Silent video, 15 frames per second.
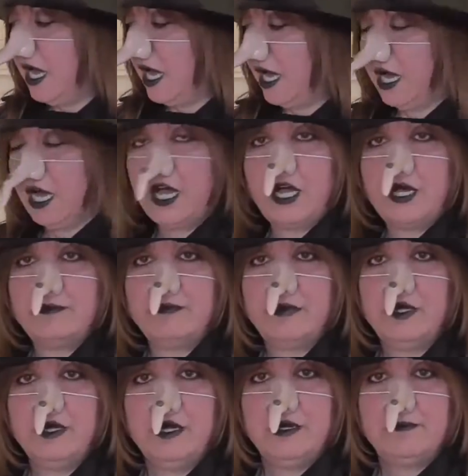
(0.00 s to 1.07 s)

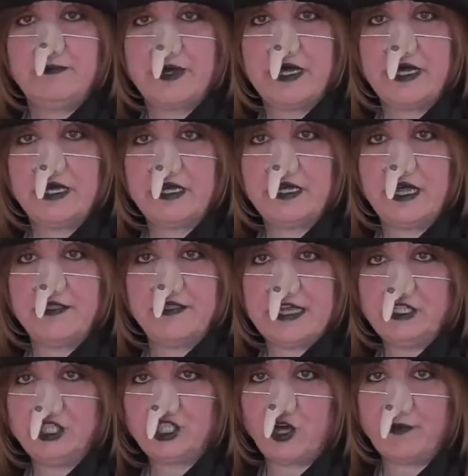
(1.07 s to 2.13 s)
and
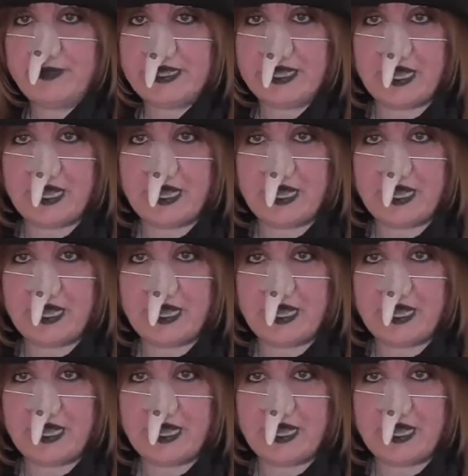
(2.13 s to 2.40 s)
then chop it